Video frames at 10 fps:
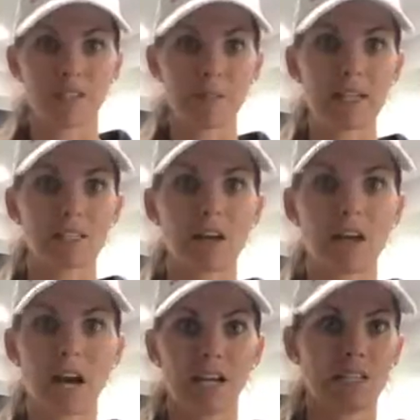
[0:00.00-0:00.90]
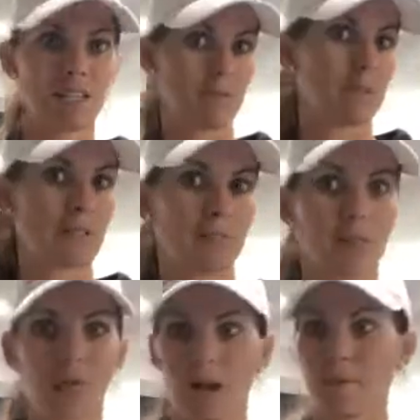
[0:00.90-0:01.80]
If Matt's gone, I just keep it
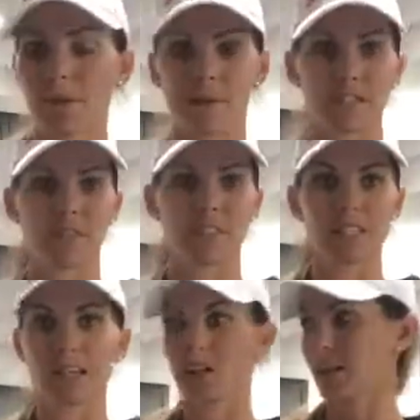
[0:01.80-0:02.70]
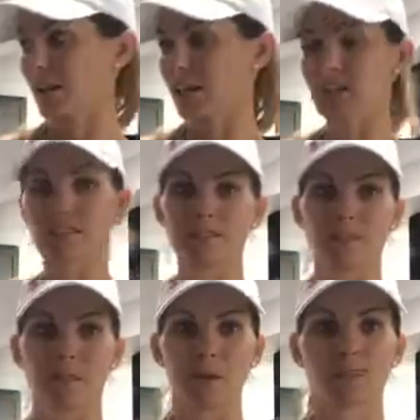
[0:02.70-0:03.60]
simple. I make myself a salad and the kids have
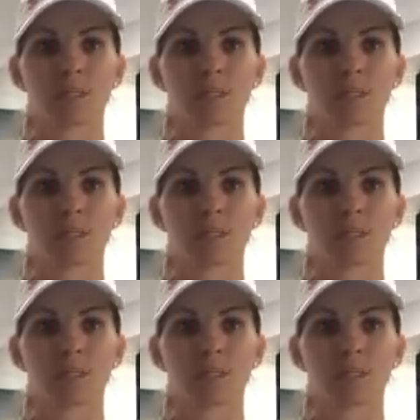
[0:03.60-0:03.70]
something else.